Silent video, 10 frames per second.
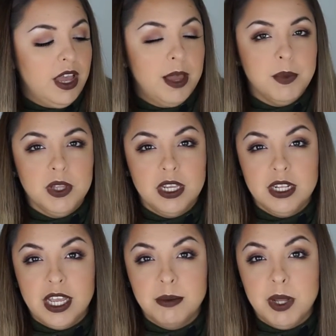I'm only gonna
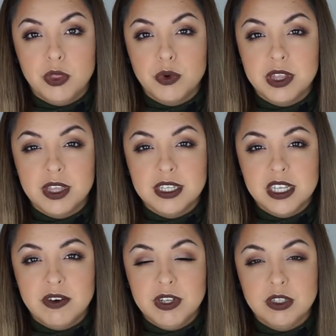like about 3 things
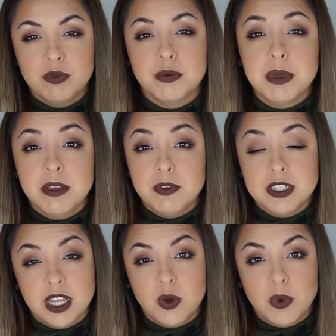out of it, so for me it
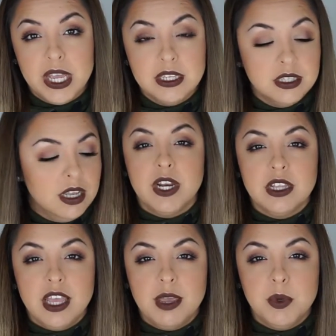feels like a waste.
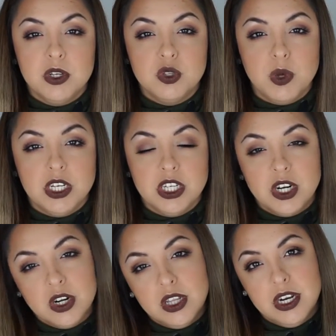Finally able to swatch it
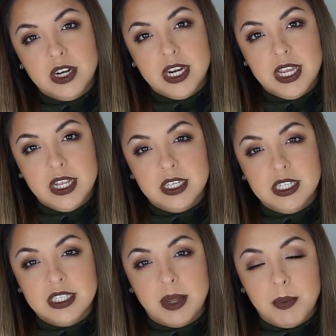earlier in
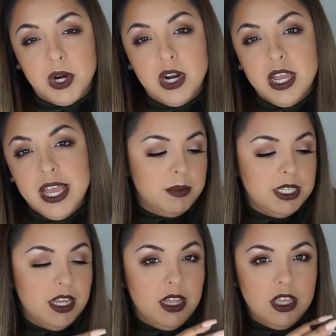December. Let me
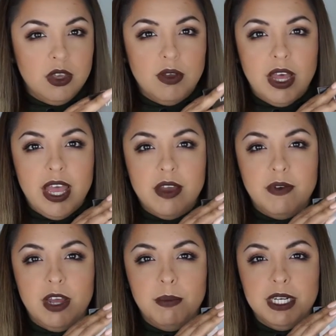tell you, I have
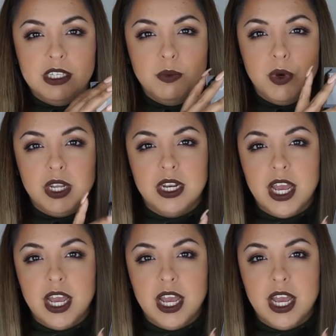not been disappointed.